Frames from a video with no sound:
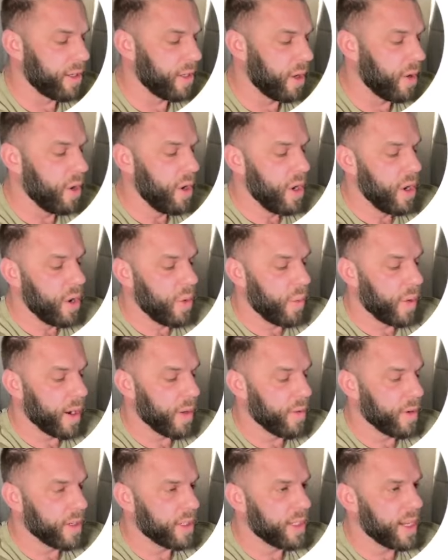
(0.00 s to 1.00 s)
So what
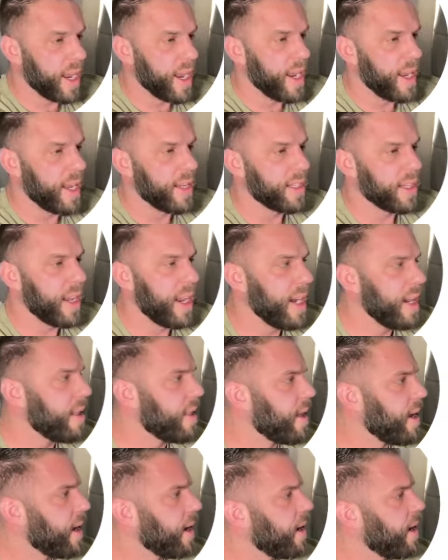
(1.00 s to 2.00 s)
I want to say is
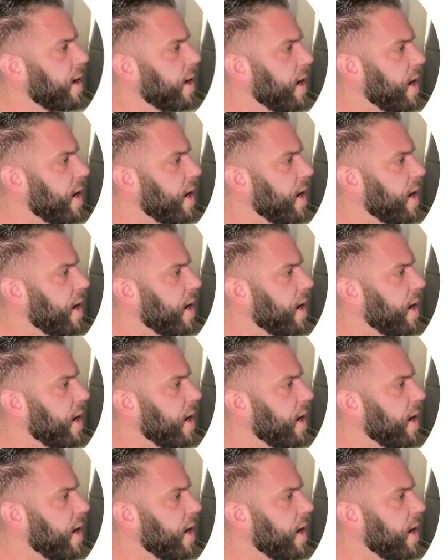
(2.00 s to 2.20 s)
anything